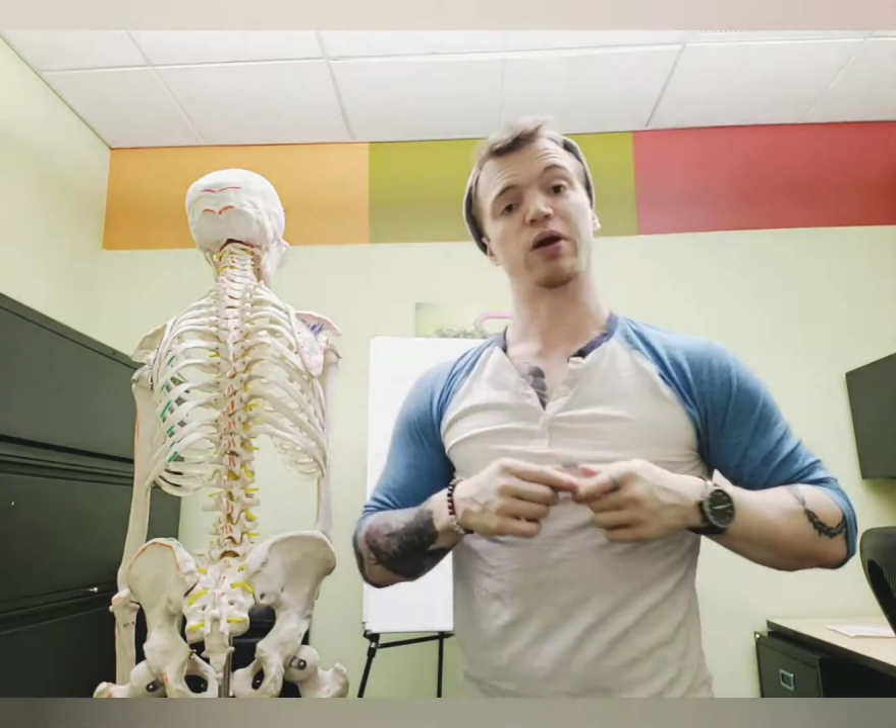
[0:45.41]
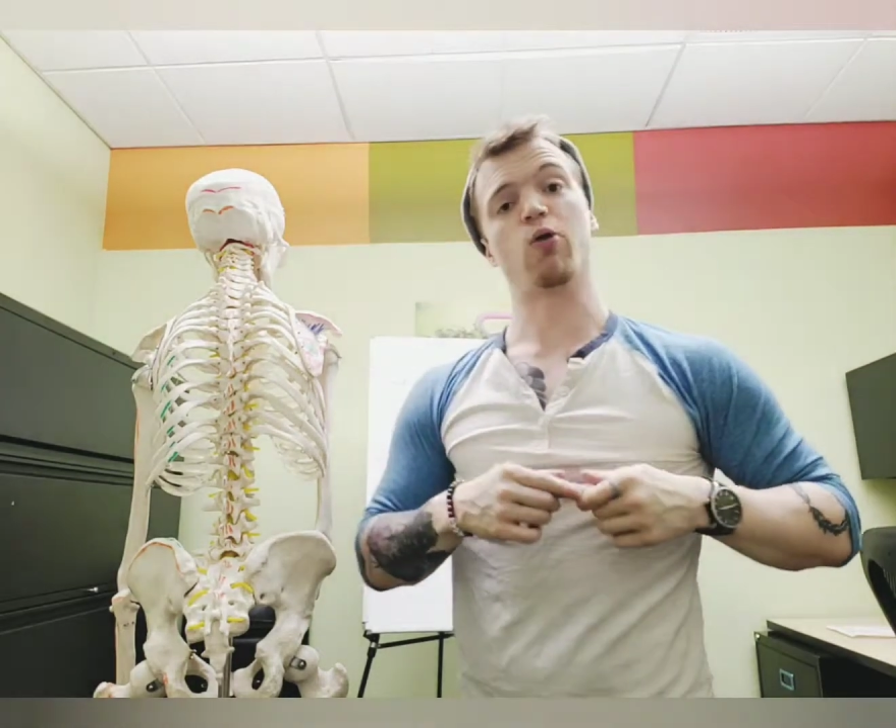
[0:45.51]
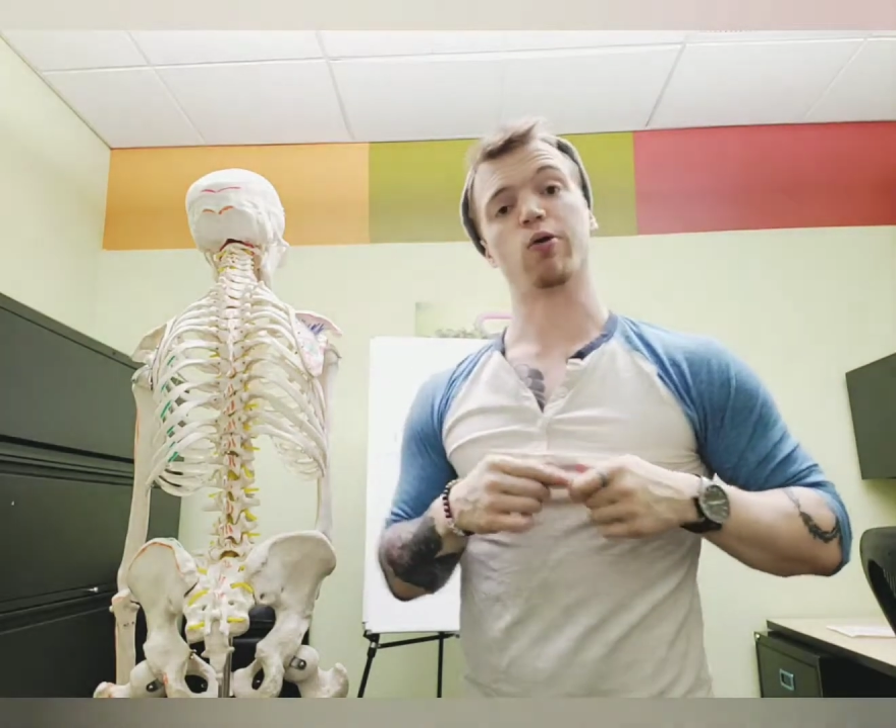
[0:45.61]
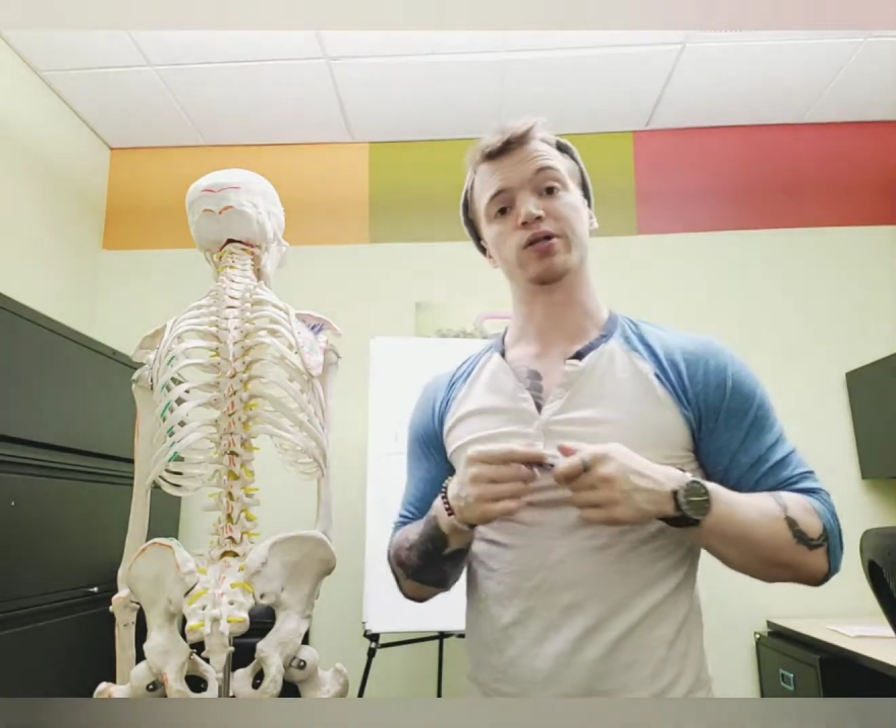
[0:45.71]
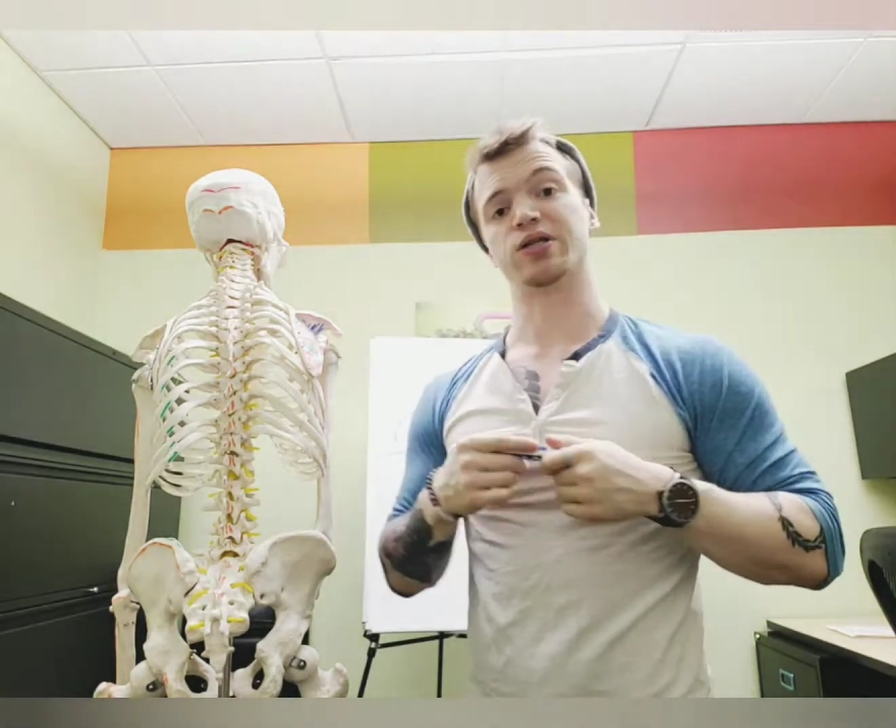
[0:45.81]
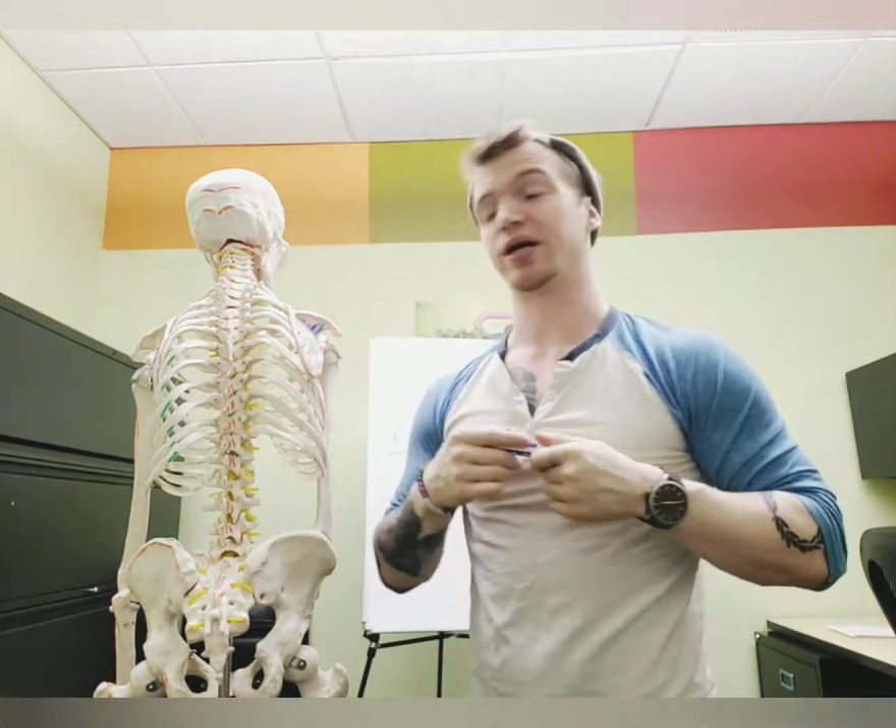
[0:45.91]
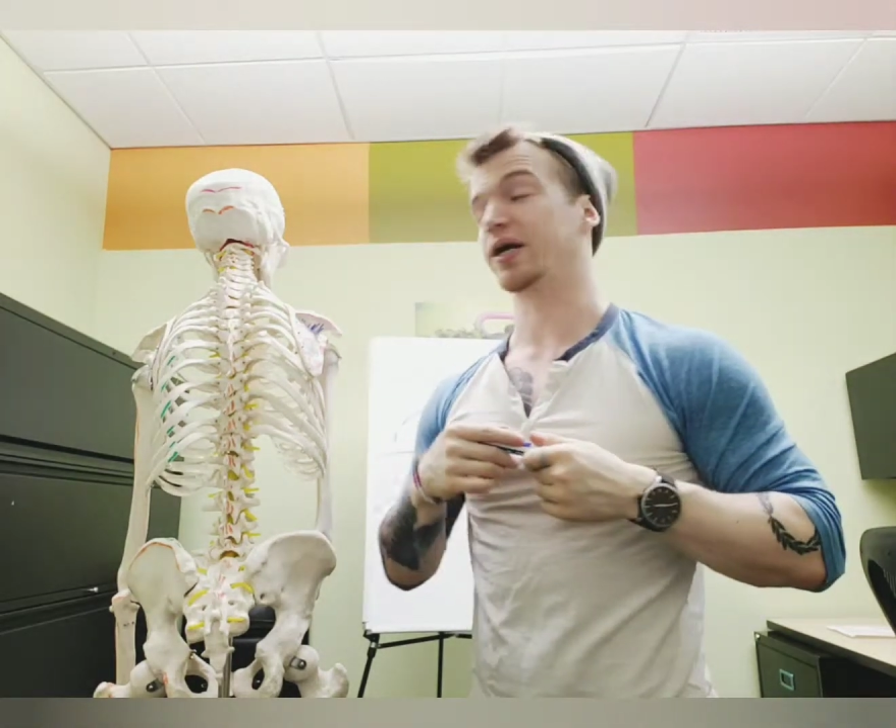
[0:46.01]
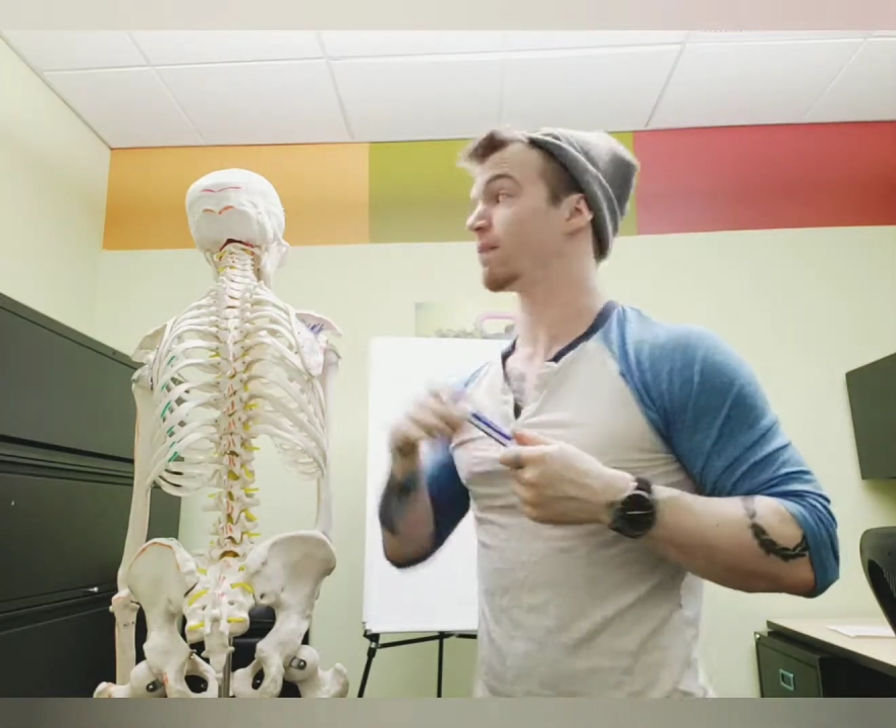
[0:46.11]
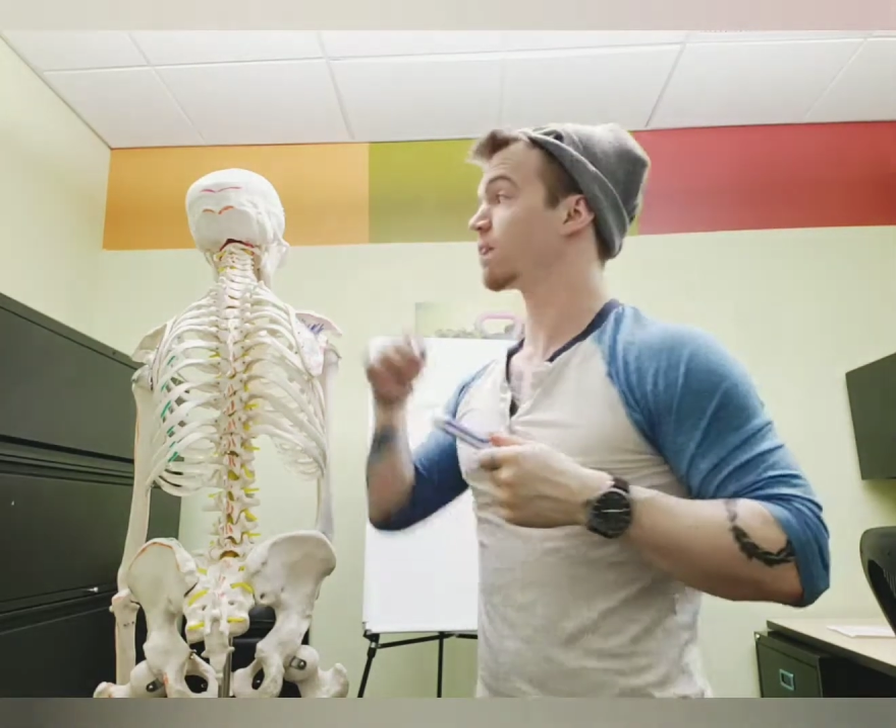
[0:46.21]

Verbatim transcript: to originate